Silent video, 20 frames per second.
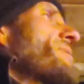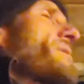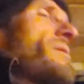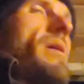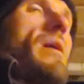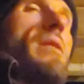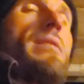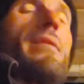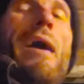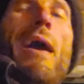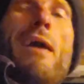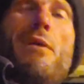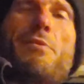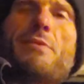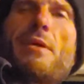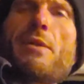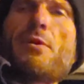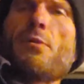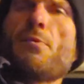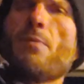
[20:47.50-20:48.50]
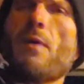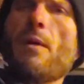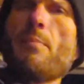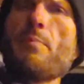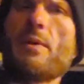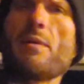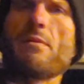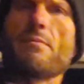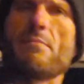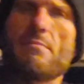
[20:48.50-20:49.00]
And the house I grew up
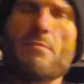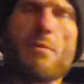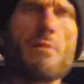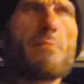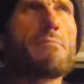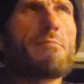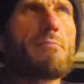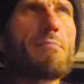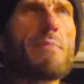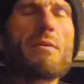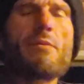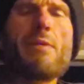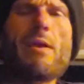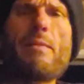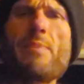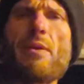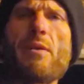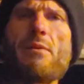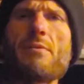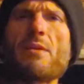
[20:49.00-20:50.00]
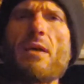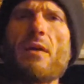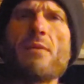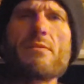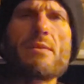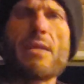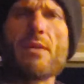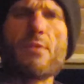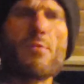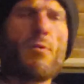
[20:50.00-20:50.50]
in, my grandparents'
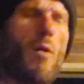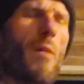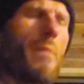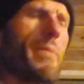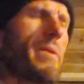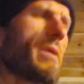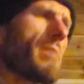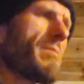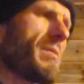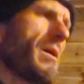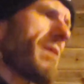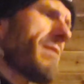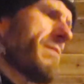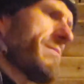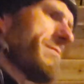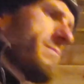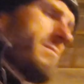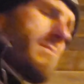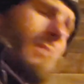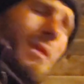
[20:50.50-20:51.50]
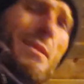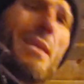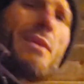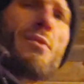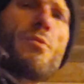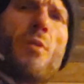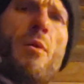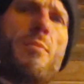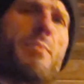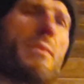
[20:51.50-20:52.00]
house. I didn't grow up in it, but I did
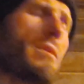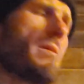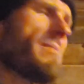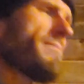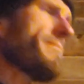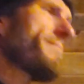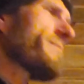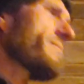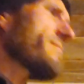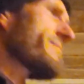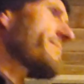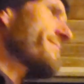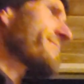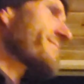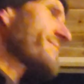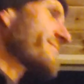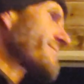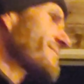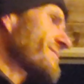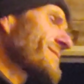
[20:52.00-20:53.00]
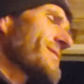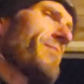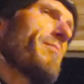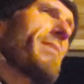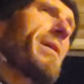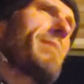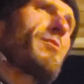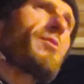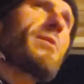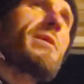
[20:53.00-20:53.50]
grow up in it. The
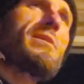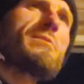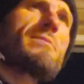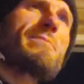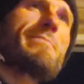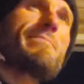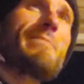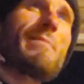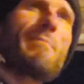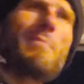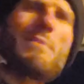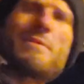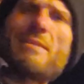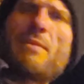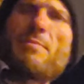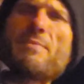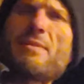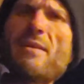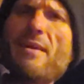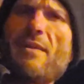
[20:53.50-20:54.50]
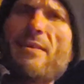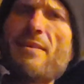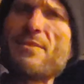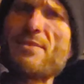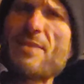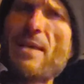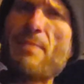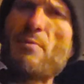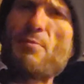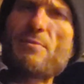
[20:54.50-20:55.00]
memories, except this
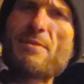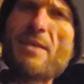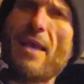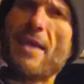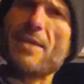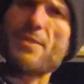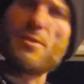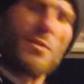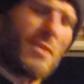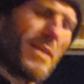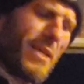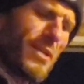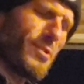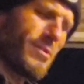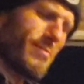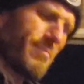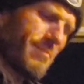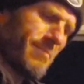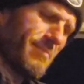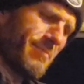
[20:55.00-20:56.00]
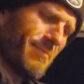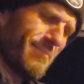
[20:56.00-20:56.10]
time it was isolation.